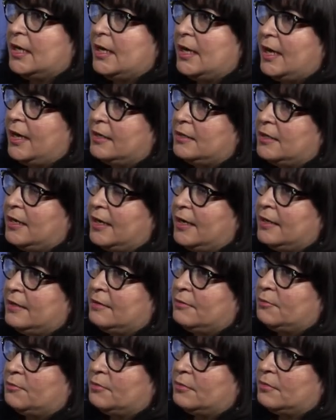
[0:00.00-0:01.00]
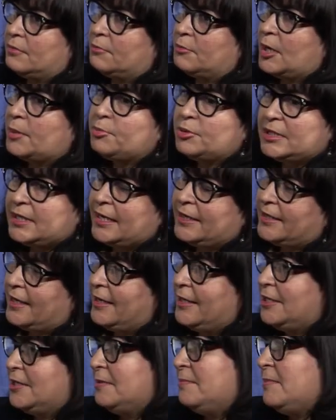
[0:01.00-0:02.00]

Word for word: And representation